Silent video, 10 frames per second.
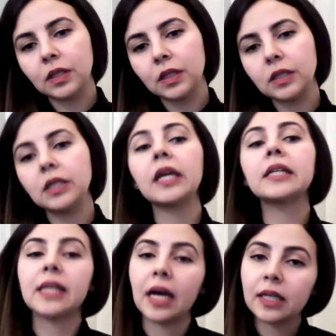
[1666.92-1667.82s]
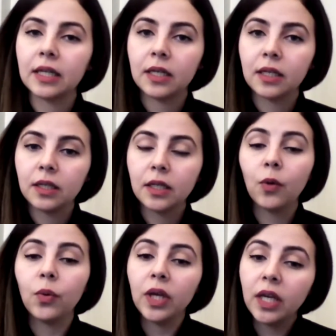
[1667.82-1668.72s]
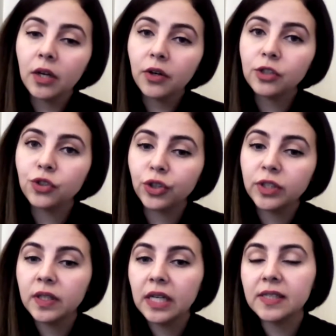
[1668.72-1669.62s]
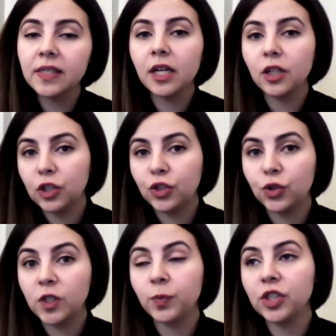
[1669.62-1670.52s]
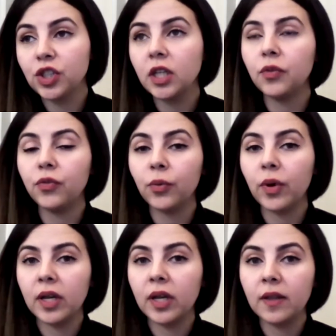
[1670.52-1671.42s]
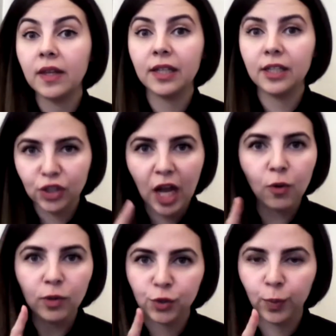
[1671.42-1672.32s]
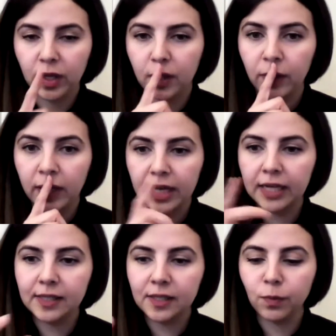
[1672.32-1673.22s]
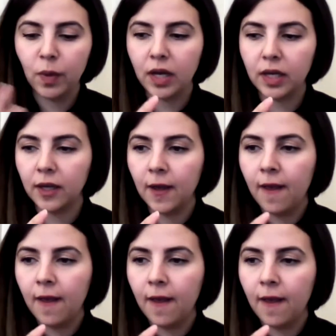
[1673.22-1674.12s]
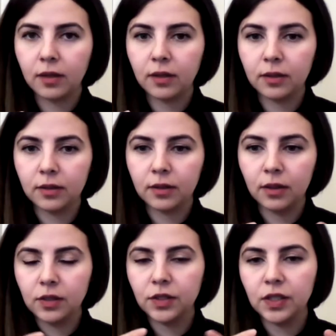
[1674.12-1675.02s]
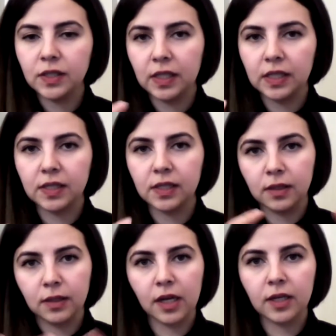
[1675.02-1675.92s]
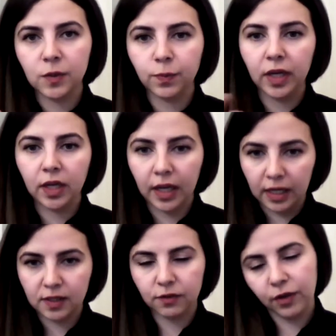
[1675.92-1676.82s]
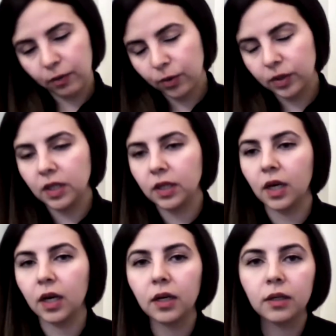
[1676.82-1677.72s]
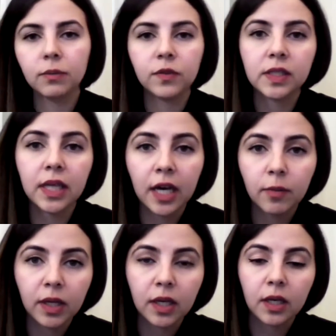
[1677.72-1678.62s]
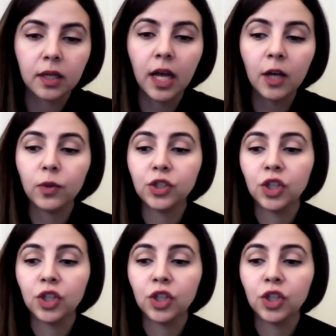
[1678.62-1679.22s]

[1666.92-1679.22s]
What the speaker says: Exactly. Now here in Jordan, that's not an issue, especially if you write in the English language, by the way. Yes, my audience is not as big as if I wrote in the obviously Arabic language,